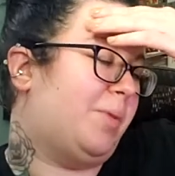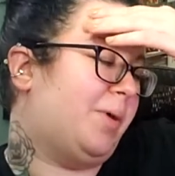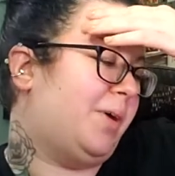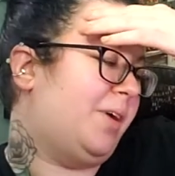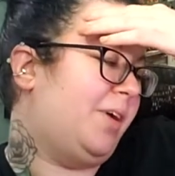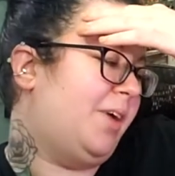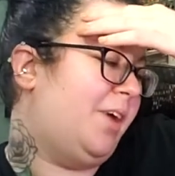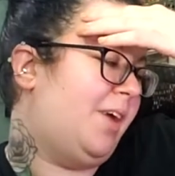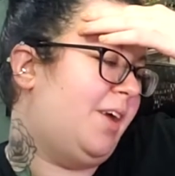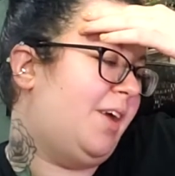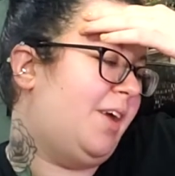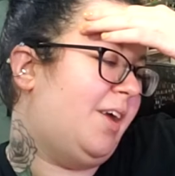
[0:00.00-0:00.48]

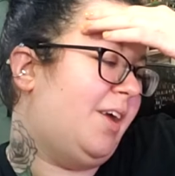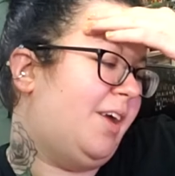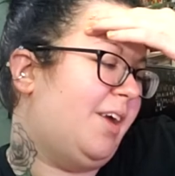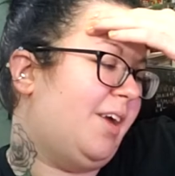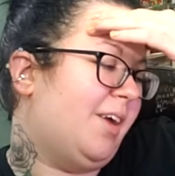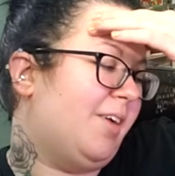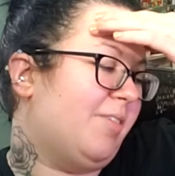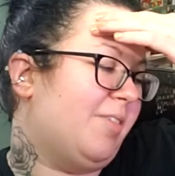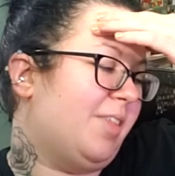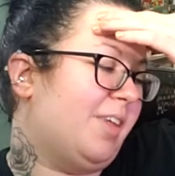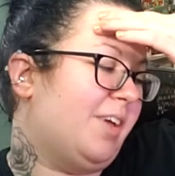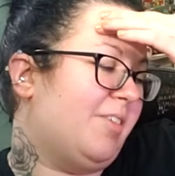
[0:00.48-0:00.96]
But
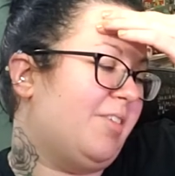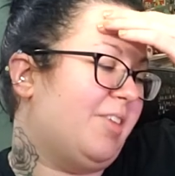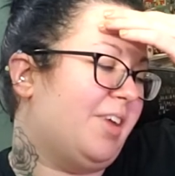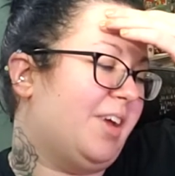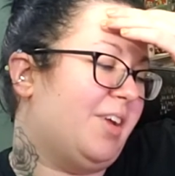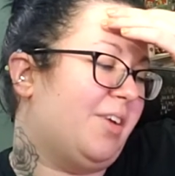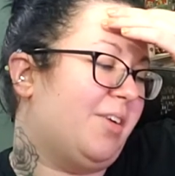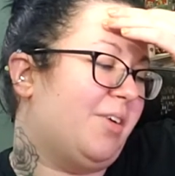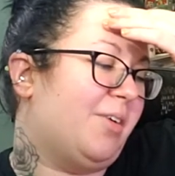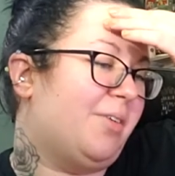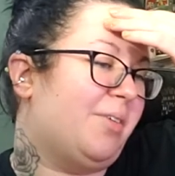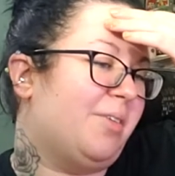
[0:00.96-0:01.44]
if they say
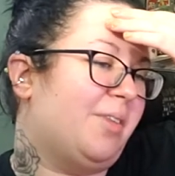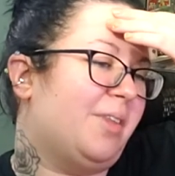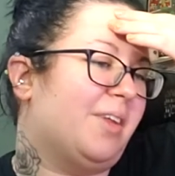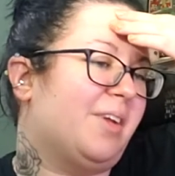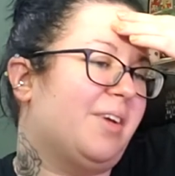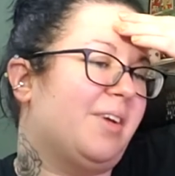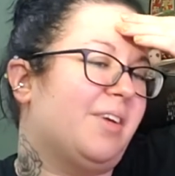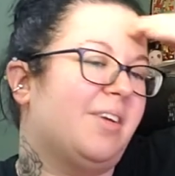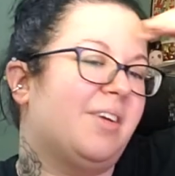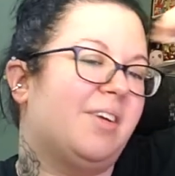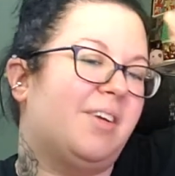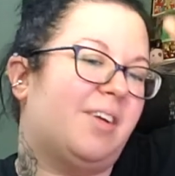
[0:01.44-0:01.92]
no,
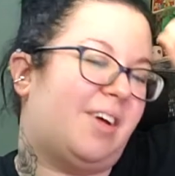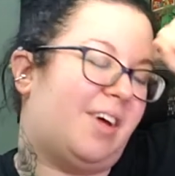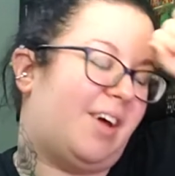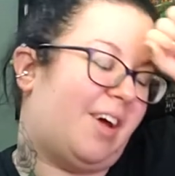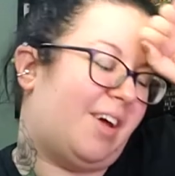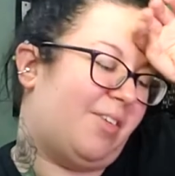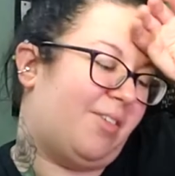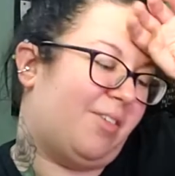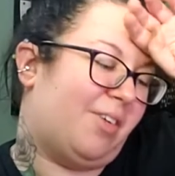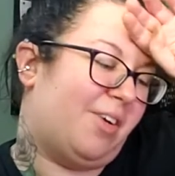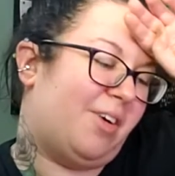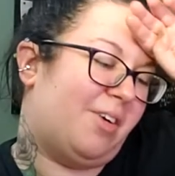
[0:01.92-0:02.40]
then
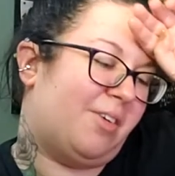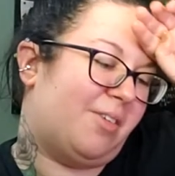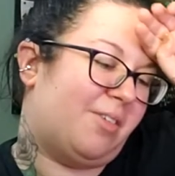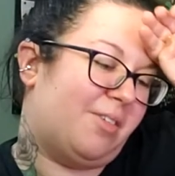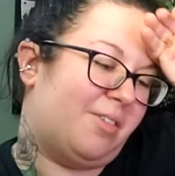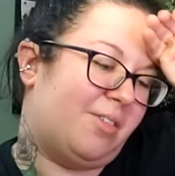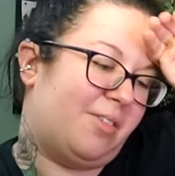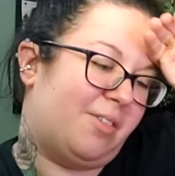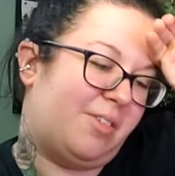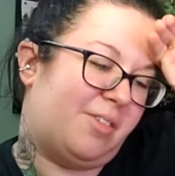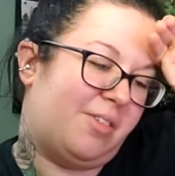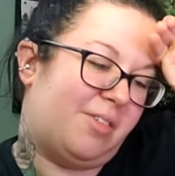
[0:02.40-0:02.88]
I don't know.